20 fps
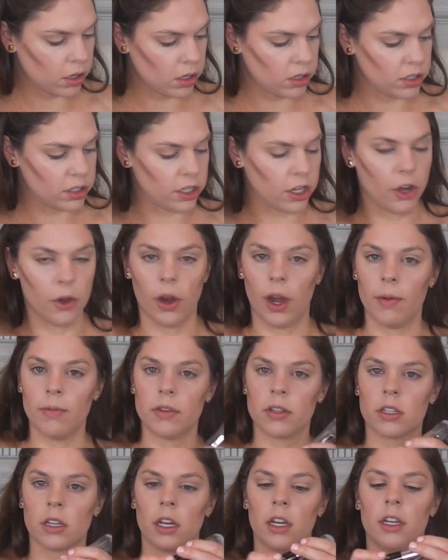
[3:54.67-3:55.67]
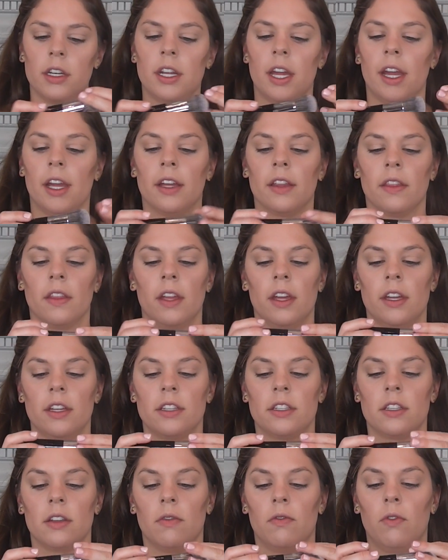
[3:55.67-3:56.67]
So I'm just gonna take this
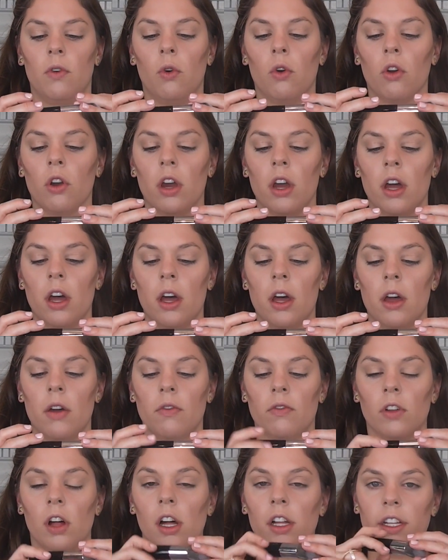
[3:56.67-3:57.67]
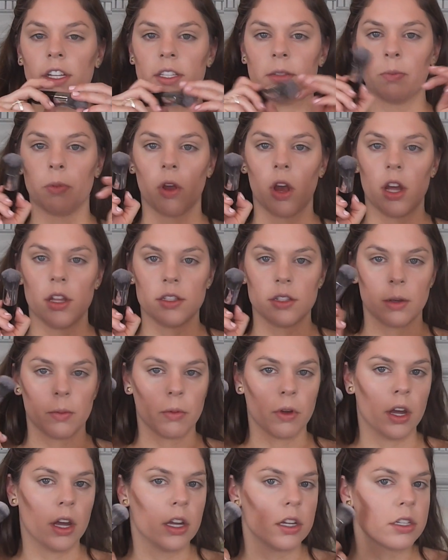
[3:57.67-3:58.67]
Sephora Flawless Bronzer
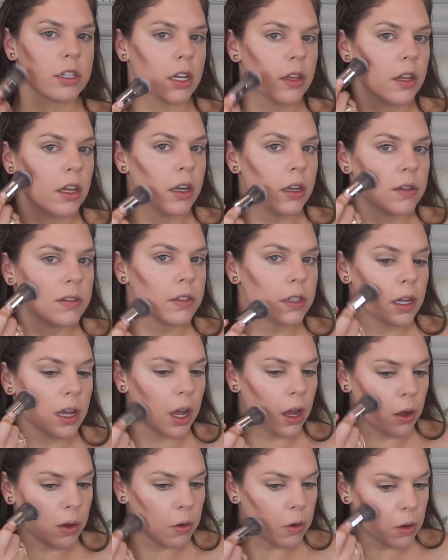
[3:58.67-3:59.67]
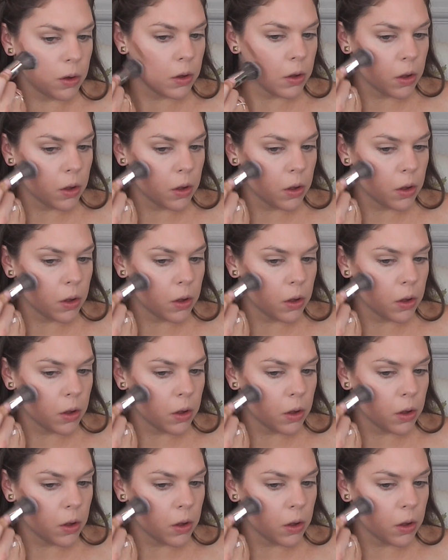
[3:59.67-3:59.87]
brush and then see how